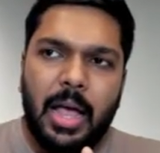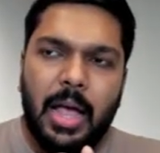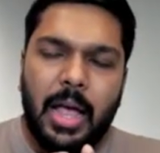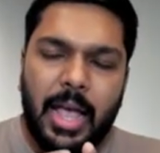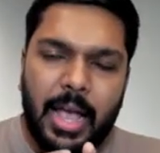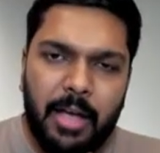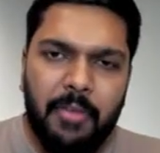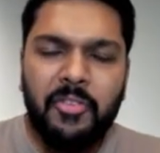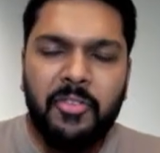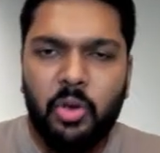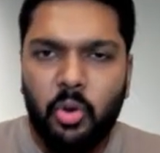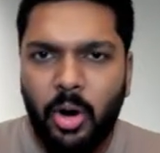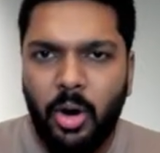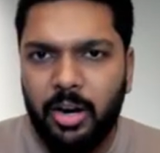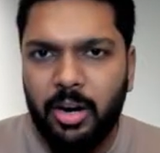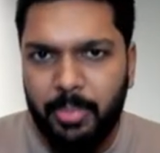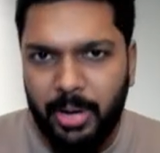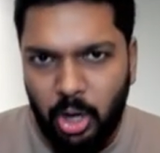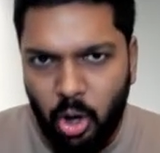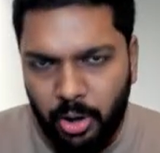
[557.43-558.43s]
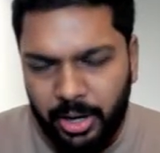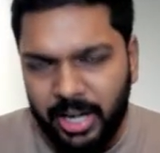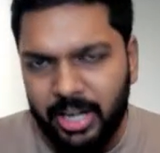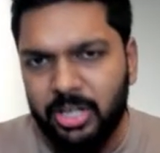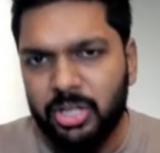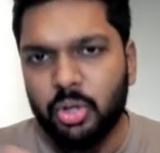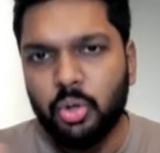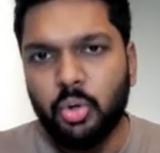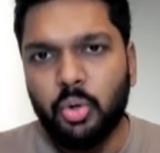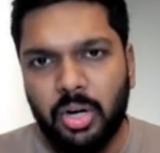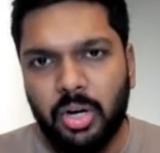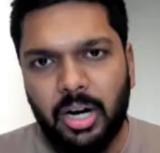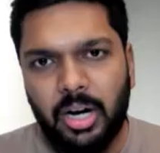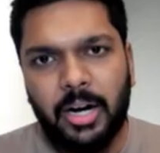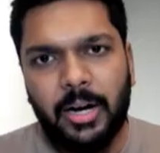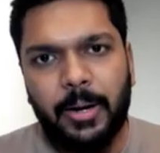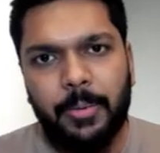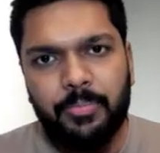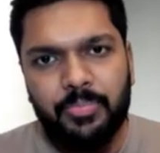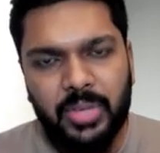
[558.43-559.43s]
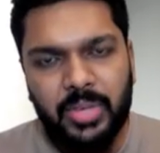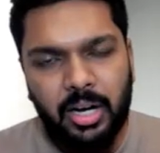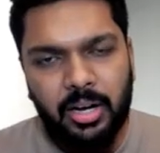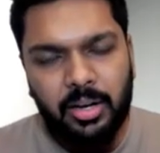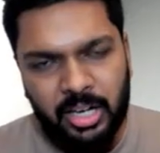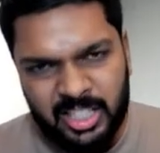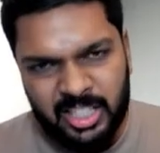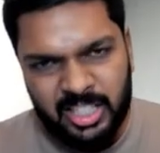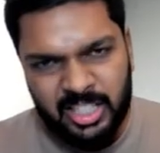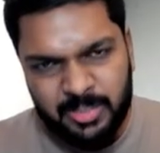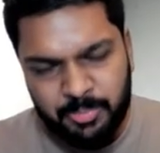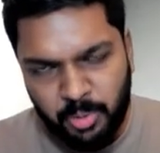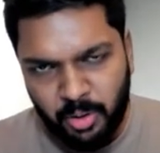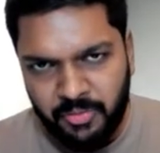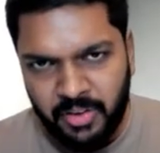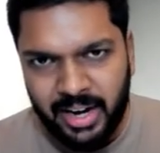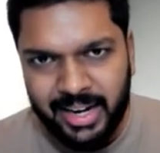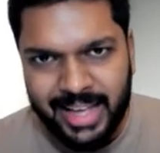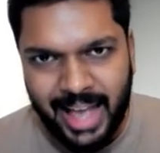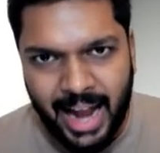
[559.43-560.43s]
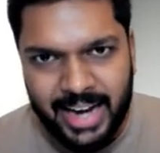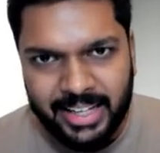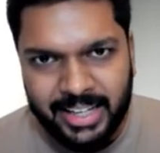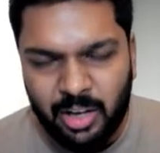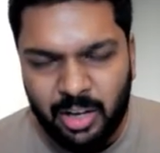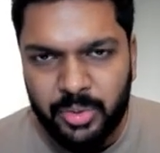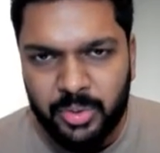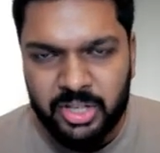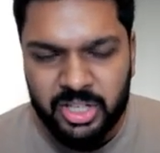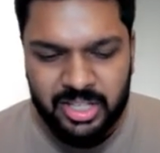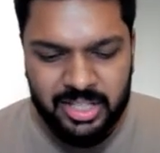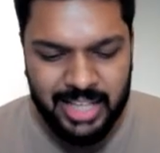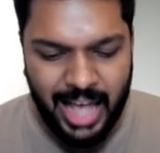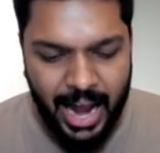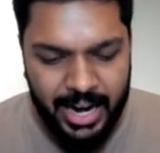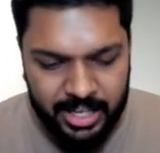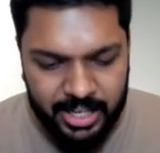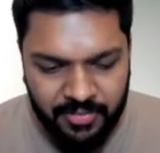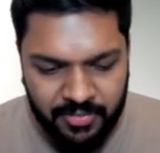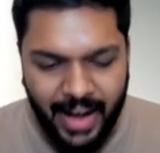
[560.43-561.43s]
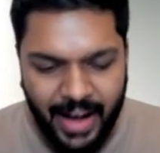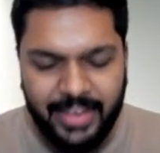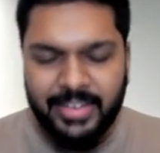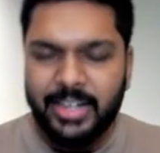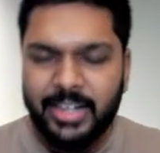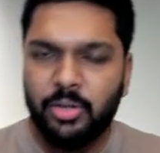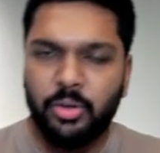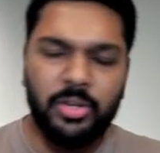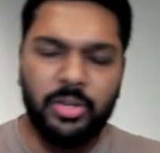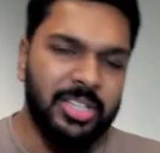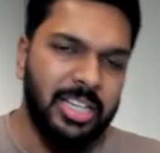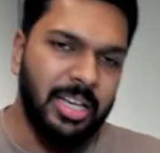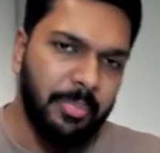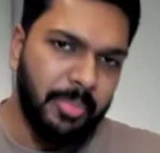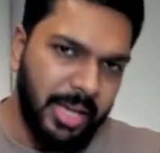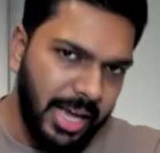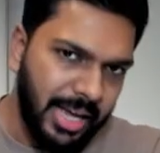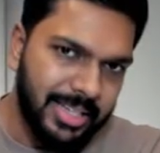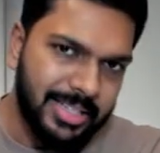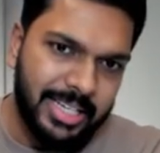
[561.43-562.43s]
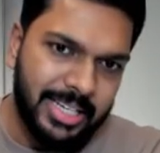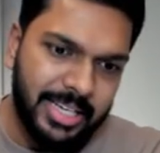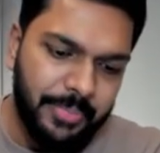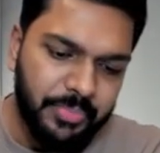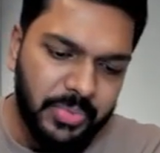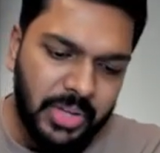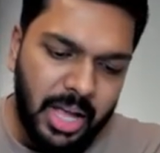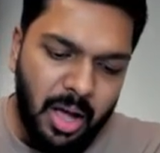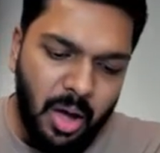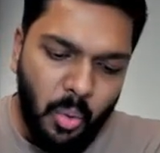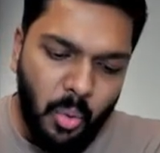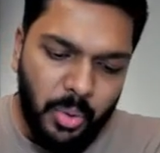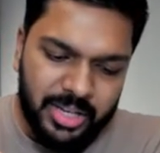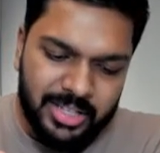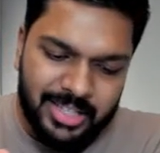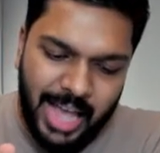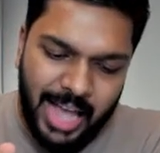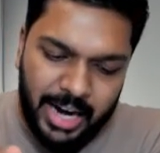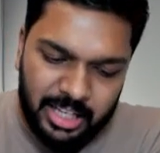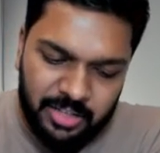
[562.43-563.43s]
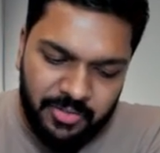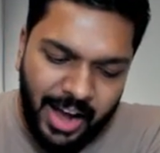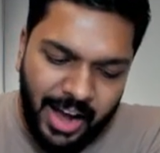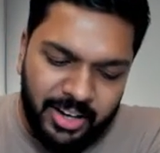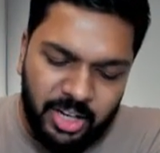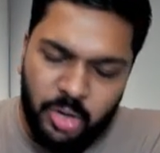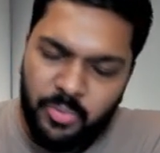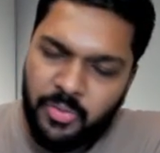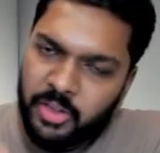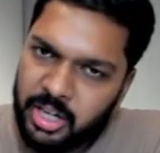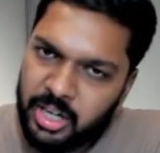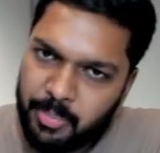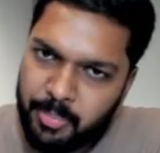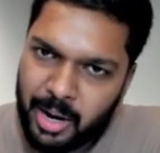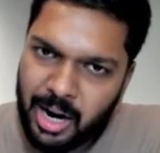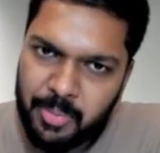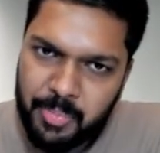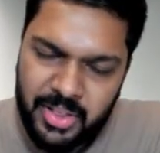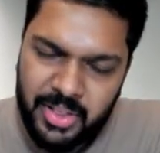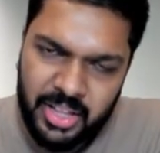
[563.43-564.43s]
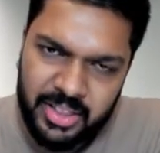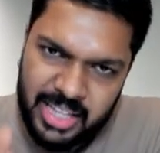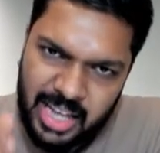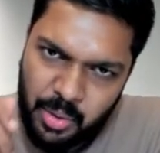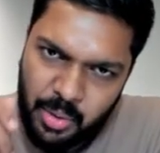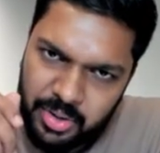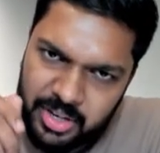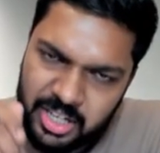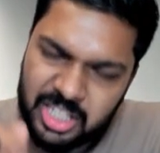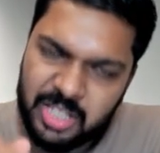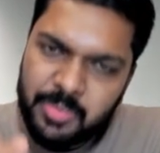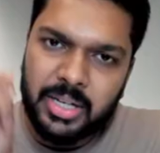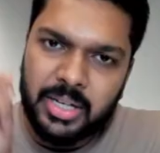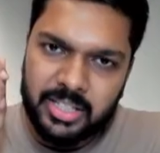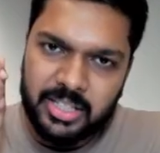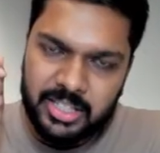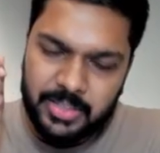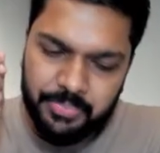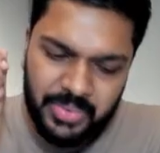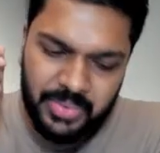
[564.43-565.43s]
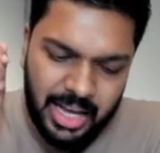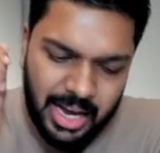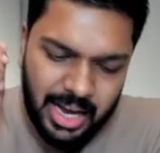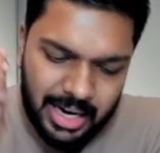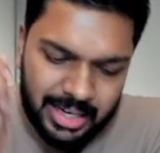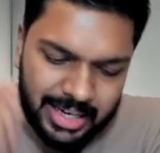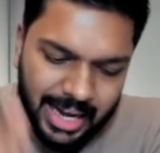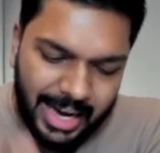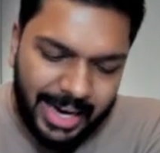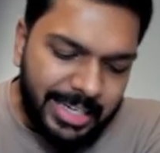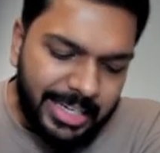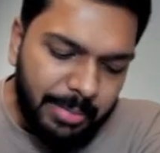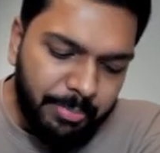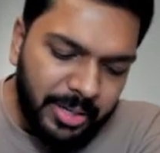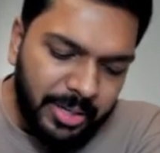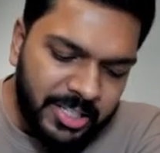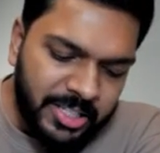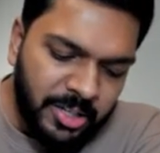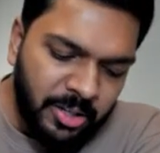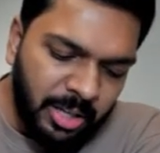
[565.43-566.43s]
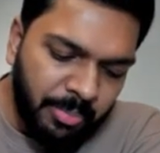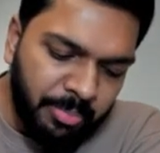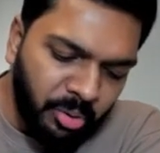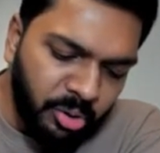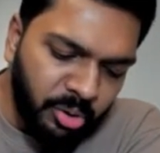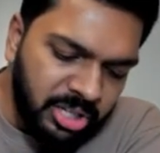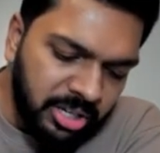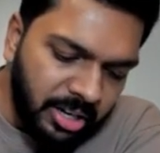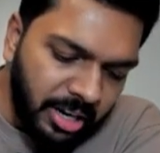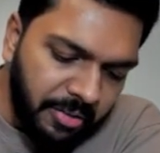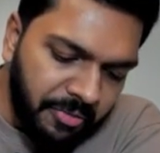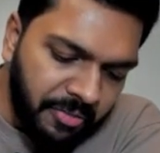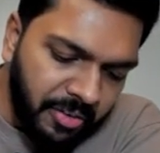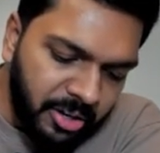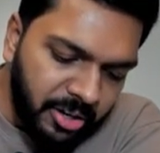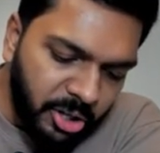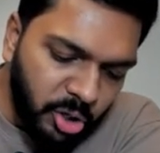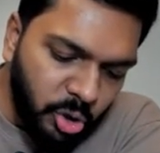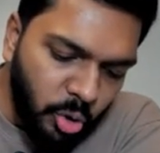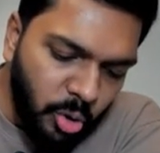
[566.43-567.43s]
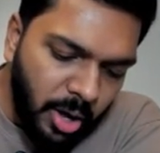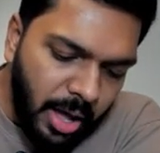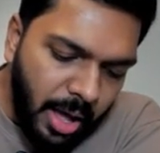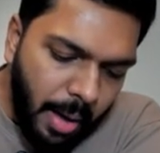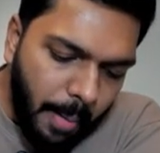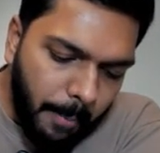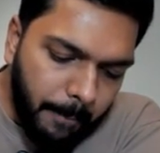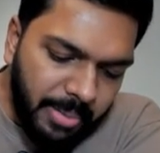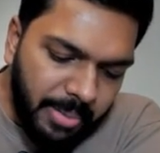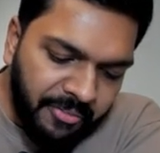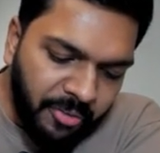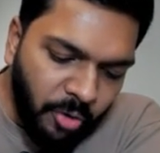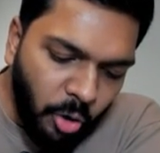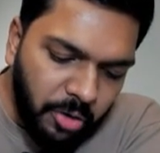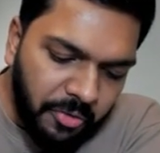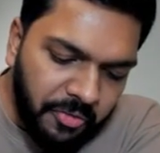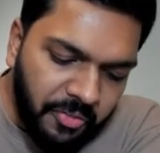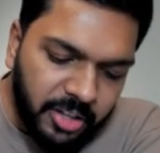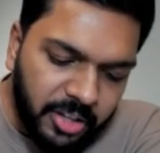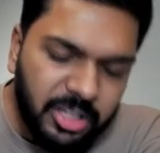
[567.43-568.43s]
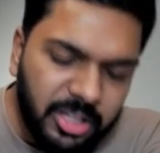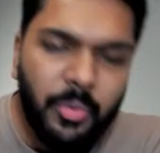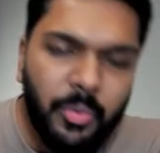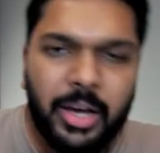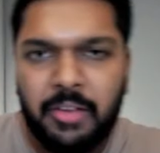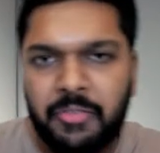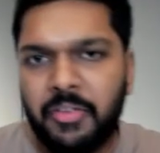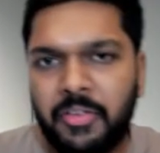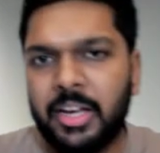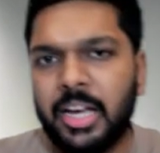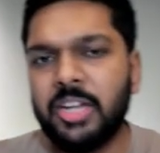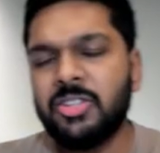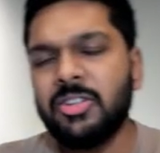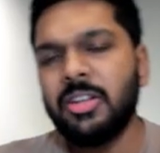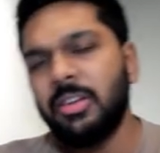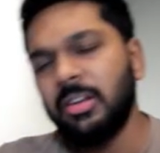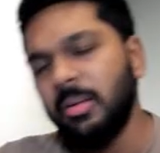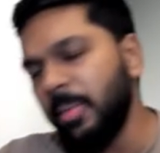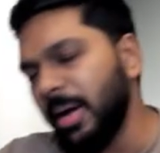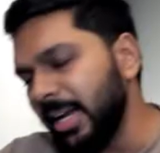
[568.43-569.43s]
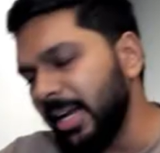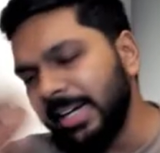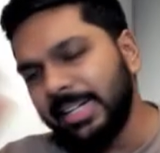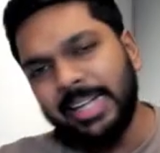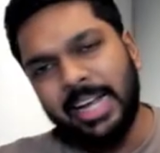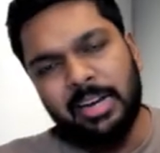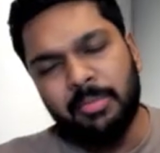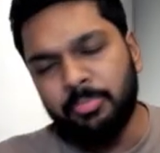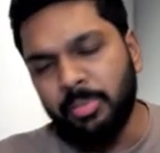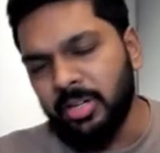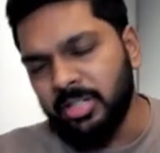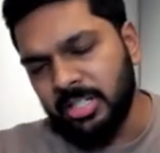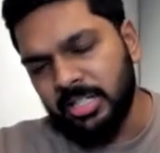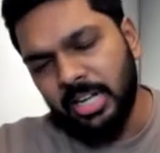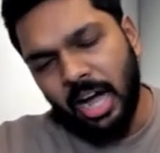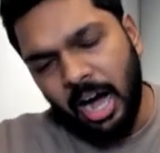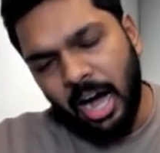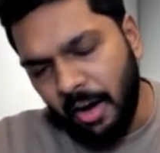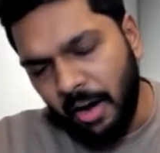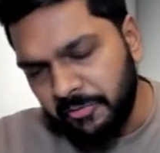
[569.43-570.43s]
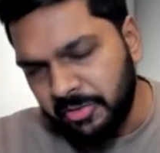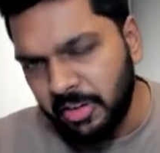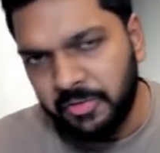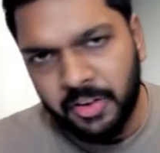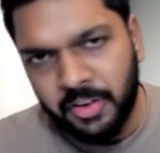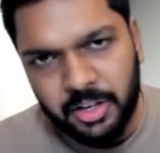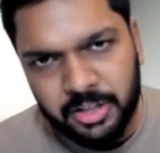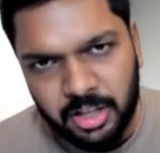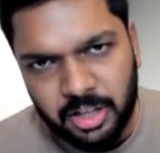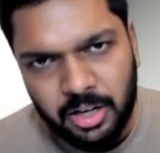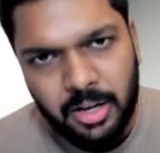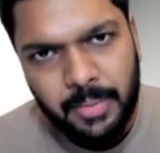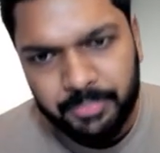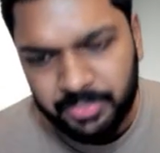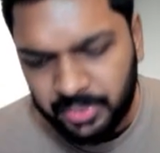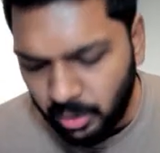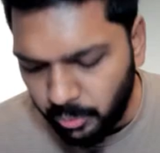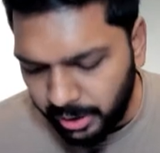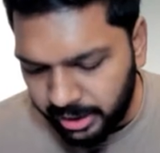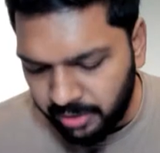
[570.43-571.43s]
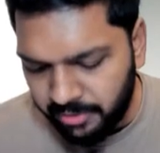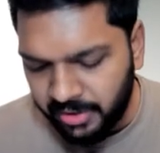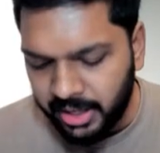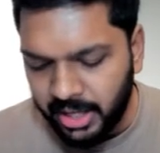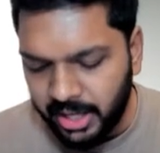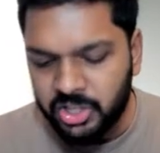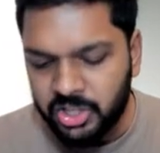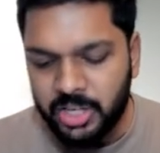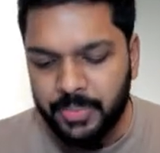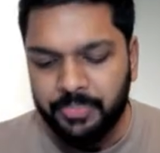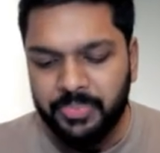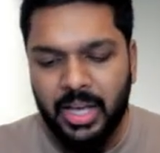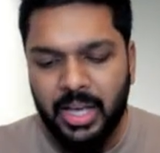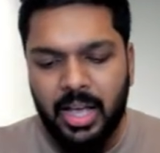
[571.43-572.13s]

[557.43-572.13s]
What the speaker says: If you are belonging to a risk profile category which is satisfactory to the CBIC, which is satisfactory for the department, then they will disburse 90% of the provisional refund to you before further verification, the remaining 10% after further verification.